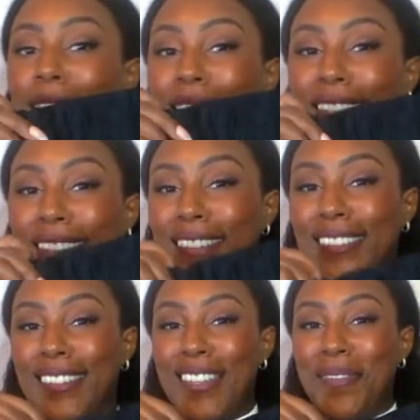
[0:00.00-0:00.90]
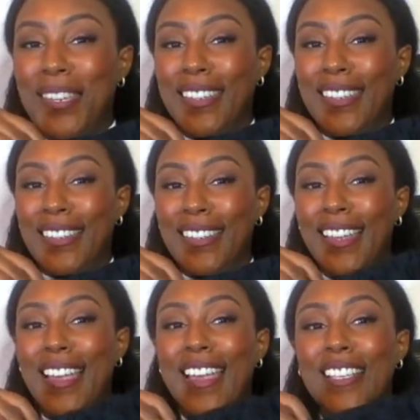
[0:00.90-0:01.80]

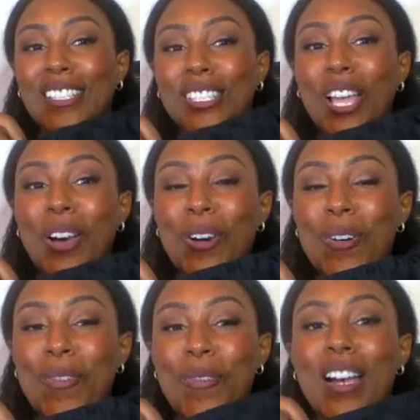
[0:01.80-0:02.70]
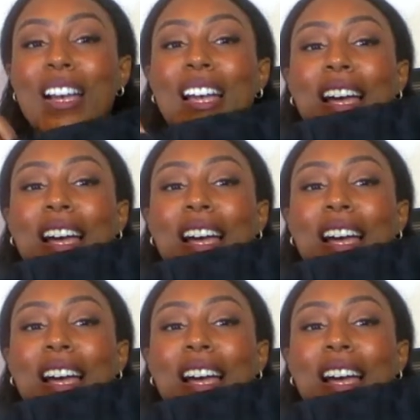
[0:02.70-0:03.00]
Lululemon. So